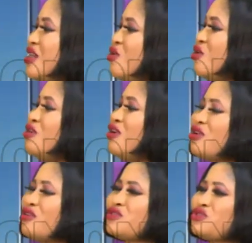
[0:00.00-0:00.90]
a whole lot
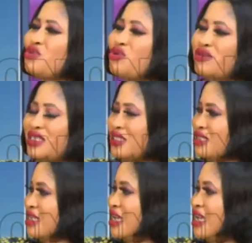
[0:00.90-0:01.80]
of
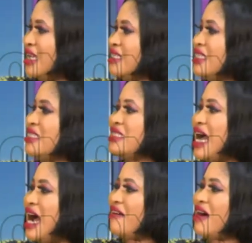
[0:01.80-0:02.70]
stories things but,
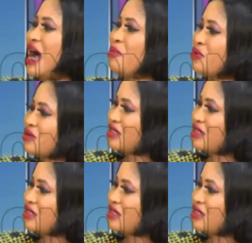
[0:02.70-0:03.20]
that but, happen.